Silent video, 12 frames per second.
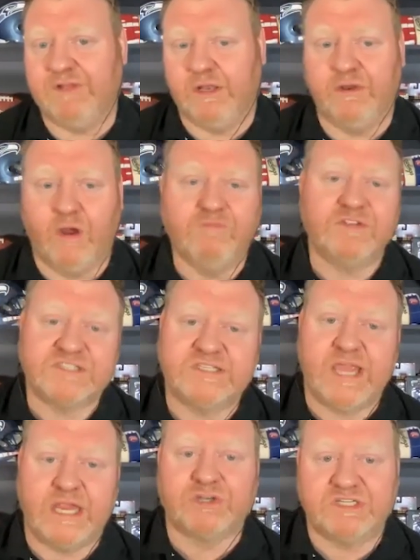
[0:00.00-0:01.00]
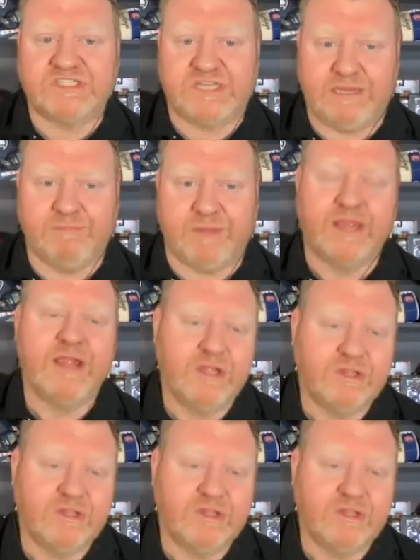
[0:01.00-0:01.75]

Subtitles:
Villanova's a dangerous team. Like